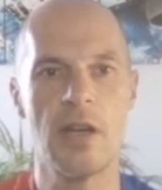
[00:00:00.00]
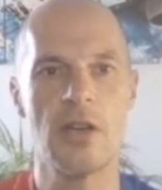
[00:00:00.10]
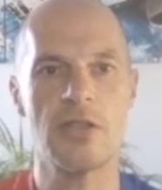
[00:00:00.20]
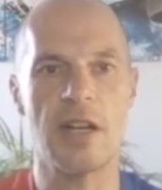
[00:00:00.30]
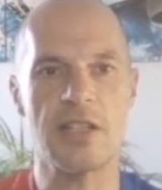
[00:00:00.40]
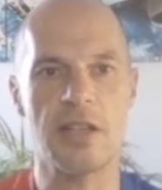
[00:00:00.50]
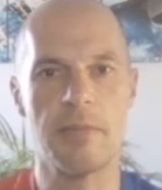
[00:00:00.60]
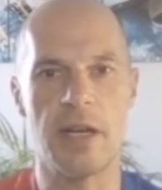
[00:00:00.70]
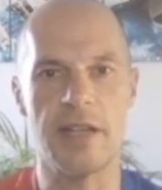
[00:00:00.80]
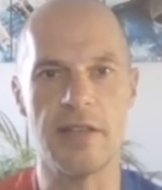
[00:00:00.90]
So let's
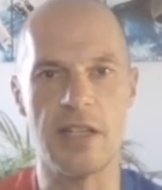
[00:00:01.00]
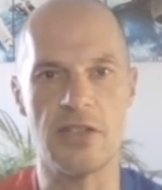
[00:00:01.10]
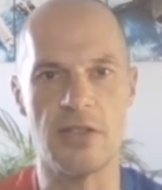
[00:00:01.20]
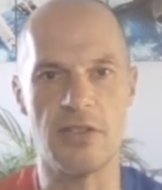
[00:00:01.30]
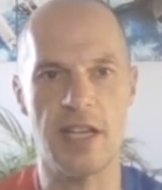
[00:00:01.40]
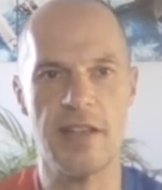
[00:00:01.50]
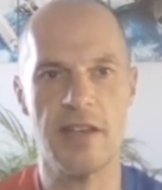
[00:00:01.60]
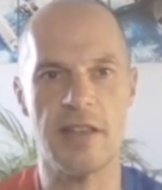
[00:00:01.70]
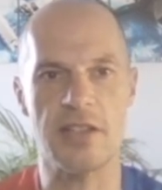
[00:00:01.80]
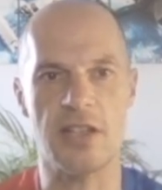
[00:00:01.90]
combine these two together.
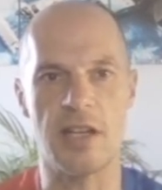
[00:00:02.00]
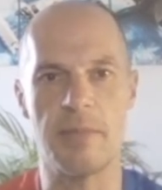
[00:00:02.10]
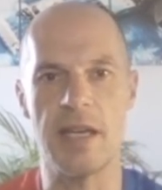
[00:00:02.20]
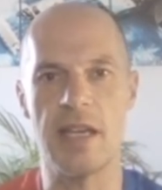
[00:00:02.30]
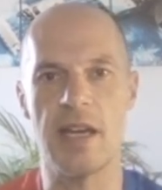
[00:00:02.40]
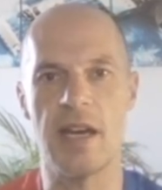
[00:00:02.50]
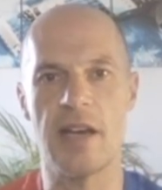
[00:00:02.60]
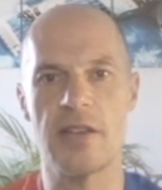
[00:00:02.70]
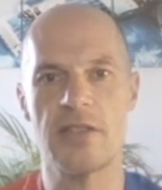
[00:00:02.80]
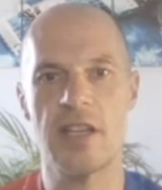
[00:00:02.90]
That's going to be
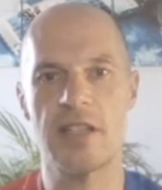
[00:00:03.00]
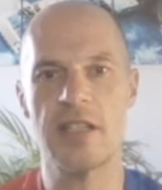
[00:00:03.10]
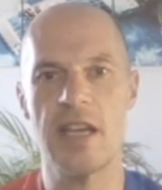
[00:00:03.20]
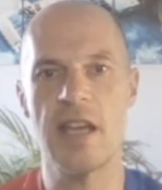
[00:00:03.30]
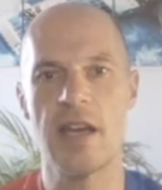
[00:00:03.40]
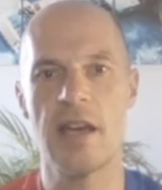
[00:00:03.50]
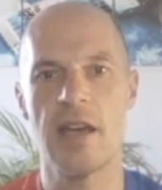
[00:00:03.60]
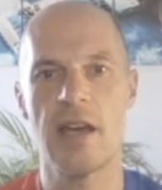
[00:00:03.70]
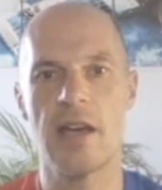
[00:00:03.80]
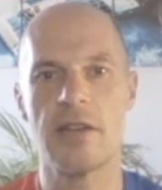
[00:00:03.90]
60.
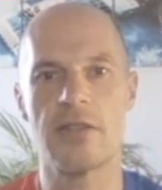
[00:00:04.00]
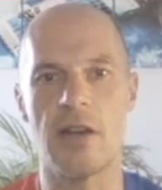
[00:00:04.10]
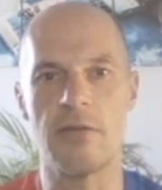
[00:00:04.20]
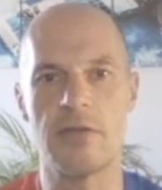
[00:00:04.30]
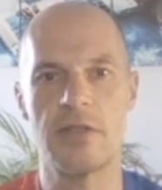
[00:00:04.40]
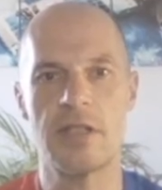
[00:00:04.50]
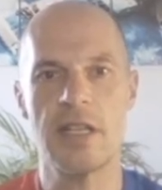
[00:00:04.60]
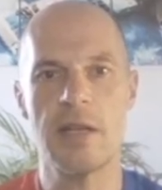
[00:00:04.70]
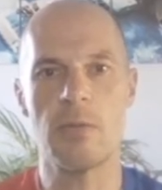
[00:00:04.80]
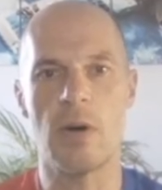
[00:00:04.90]
So
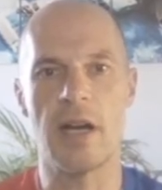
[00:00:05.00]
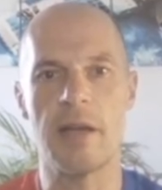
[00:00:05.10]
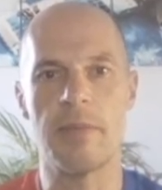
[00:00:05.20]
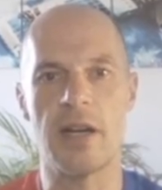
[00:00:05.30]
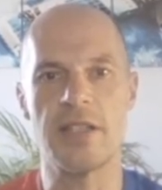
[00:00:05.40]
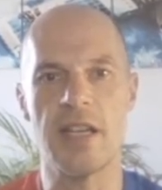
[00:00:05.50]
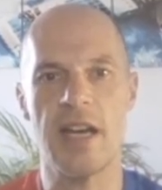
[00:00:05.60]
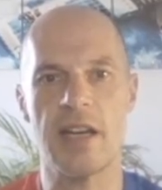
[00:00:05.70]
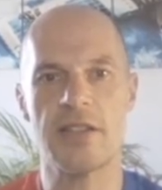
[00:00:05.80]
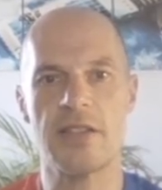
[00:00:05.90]
dy by
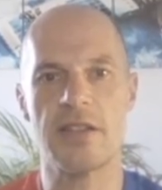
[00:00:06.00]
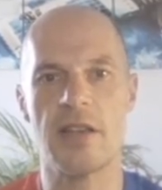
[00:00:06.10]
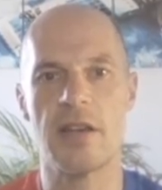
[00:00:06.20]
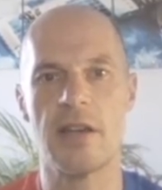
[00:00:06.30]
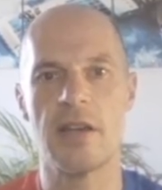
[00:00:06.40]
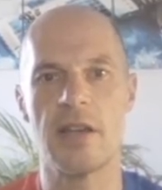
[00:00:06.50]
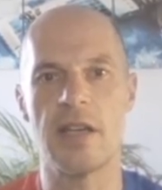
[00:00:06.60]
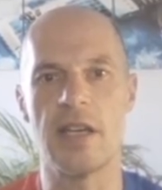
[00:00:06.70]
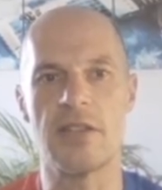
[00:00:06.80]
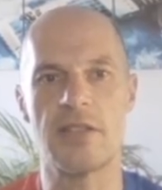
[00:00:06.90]
dx
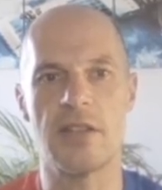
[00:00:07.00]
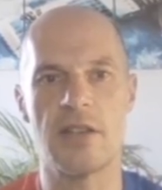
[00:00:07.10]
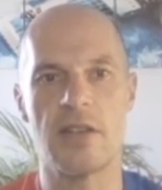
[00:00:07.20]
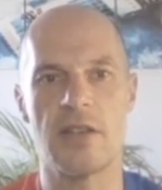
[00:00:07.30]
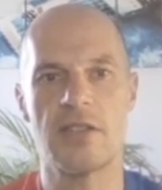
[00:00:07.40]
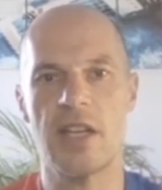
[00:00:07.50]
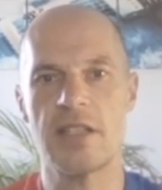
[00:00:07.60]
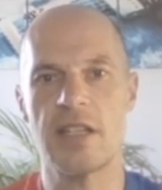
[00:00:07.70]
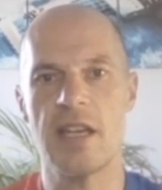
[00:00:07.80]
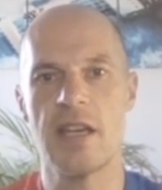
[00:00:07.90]
is
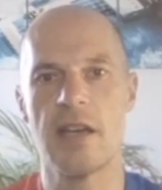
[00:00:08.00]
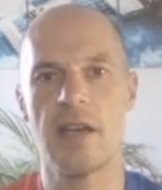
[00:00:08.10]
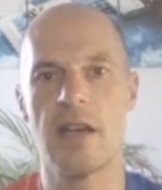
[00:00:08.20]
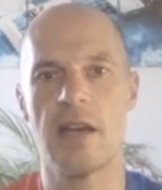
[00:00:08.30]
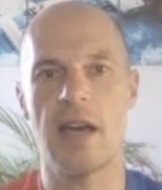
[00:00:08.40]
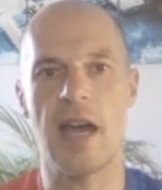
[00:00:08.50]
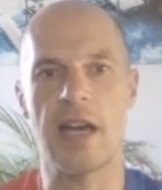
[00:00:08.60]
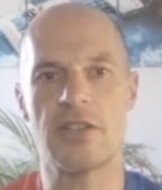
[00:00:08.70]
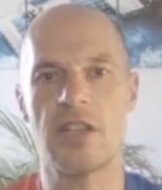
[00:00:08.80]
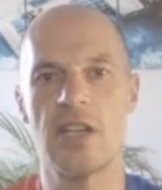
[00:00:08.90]

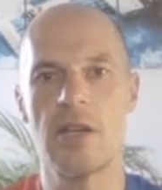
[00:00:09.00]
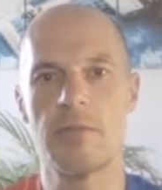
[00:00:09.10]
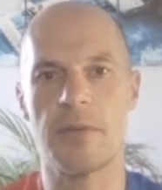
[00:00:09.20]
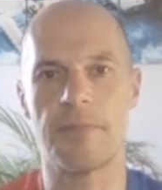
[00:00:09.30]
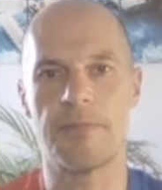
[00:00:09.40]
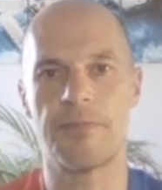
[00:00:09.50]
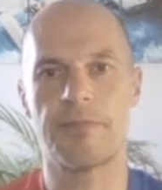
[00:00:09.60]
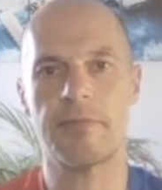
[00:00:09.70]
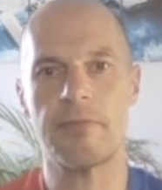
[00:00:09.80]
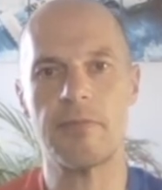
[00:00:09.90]
60x cubed,
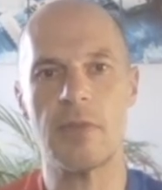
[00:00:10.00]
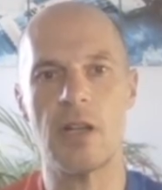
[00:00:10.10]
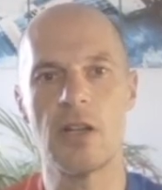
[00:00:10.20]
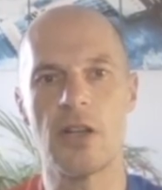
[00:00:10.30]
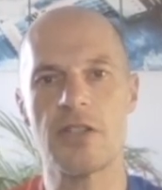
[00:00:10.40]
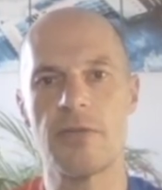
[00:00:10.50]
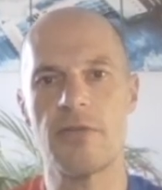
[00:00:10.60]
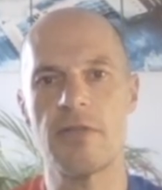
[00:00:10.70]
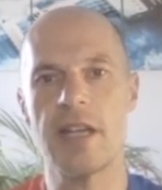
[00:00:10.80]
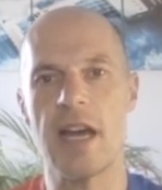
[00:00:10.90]
lots of
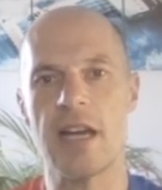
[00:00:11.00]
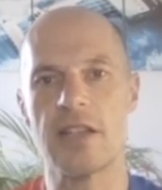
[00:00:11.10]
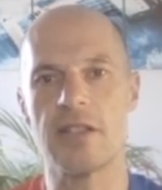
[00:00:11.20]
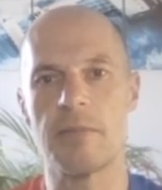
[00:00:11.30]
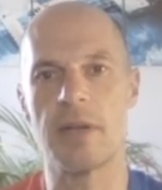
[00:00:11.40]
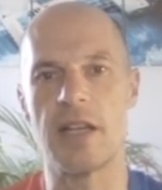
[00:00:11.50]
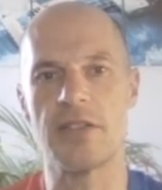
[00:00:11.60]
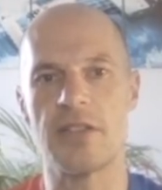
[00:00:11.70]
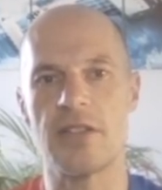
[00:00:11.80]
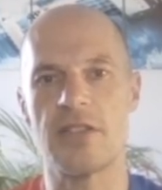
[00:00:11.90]
3x
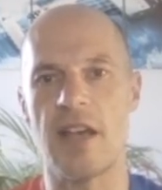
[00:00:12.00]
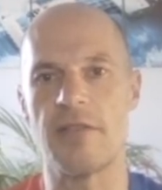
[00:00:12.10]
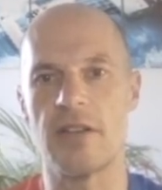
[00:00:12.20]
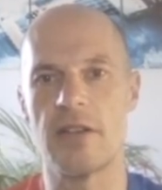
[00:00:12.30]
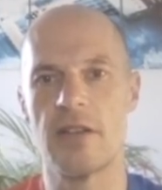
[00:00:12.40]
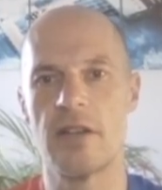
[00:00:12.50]
plus 7